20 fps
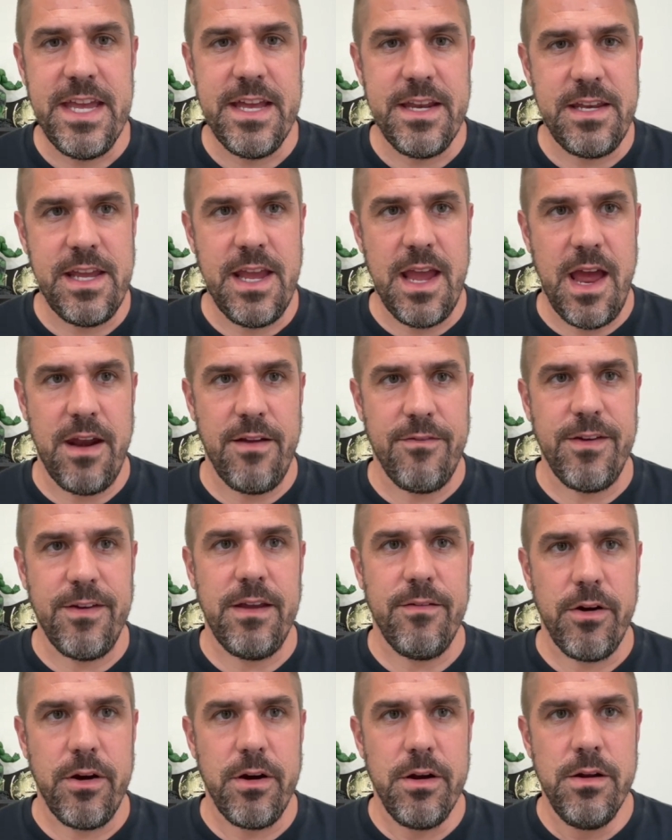Indiana
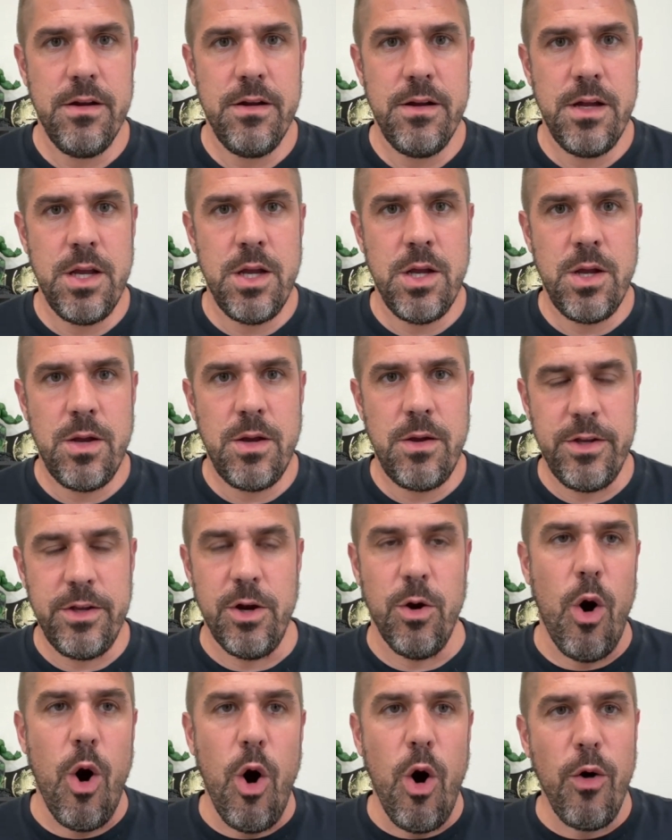Fever. You
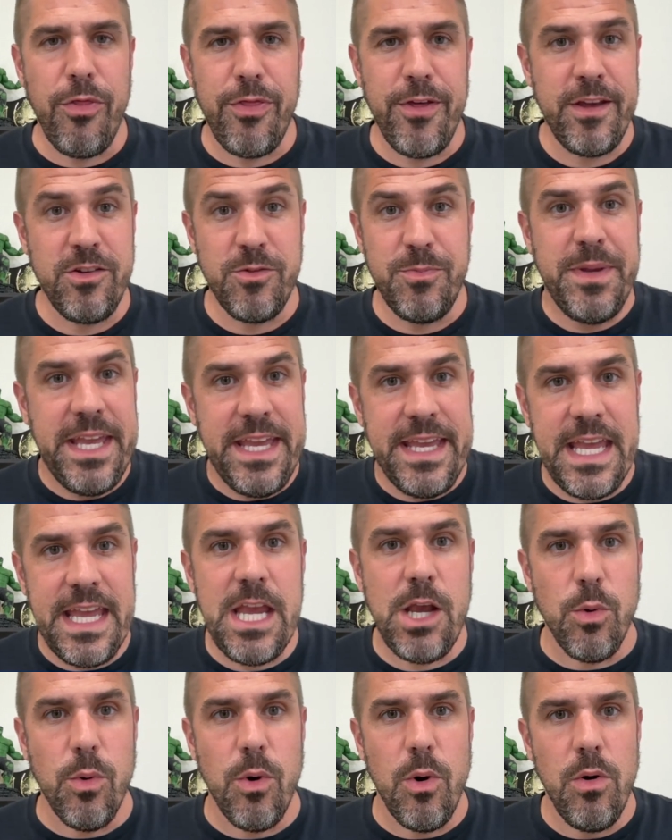know, all things being
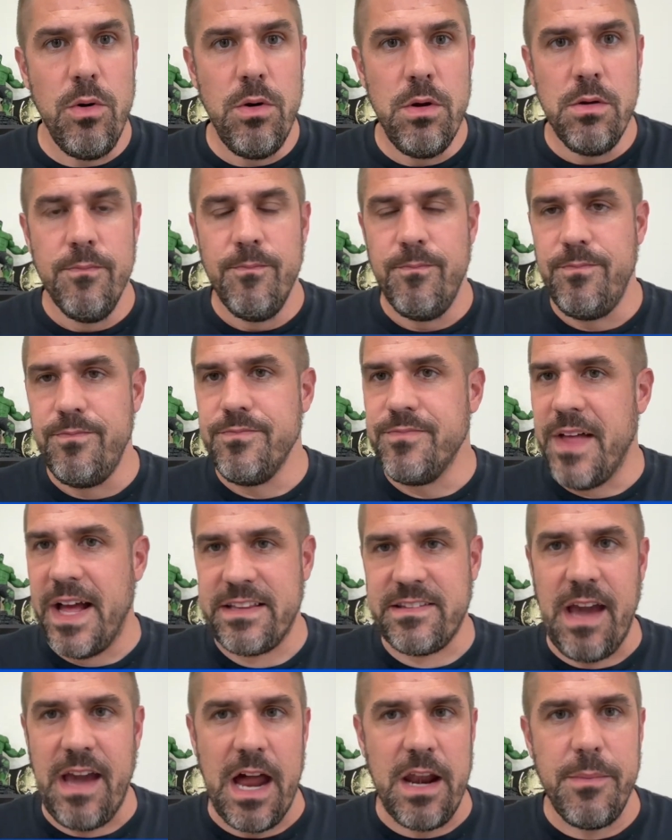equal,
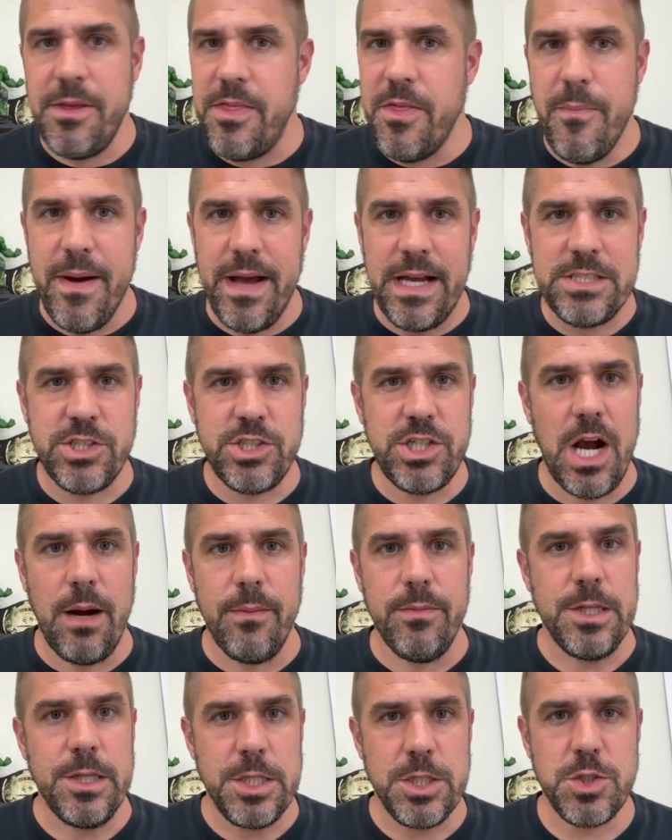that's got to be the best
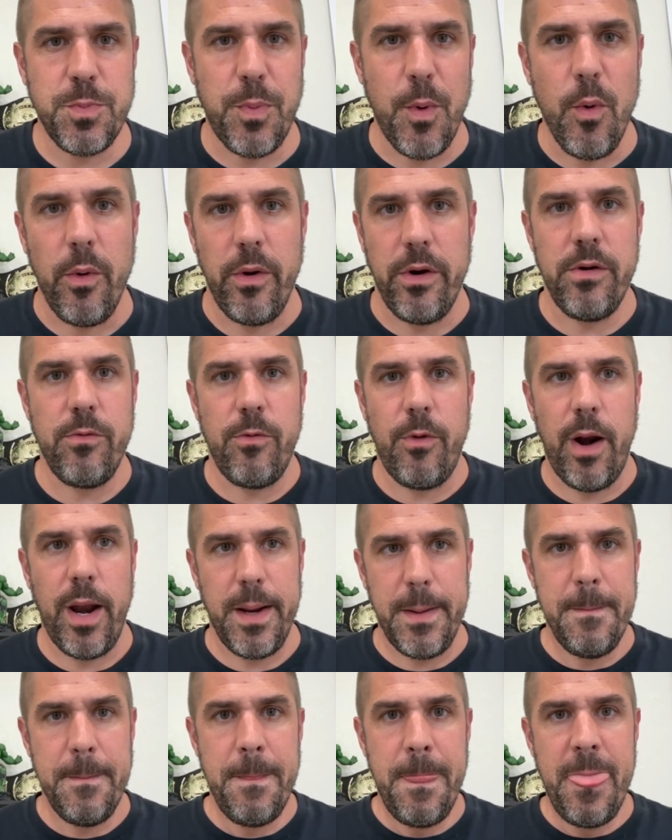job in the sport,
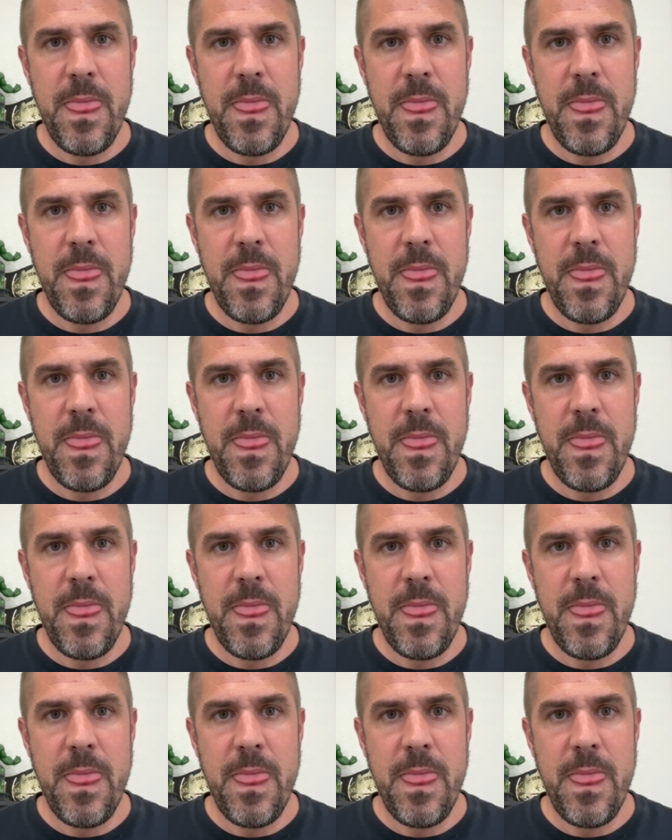right?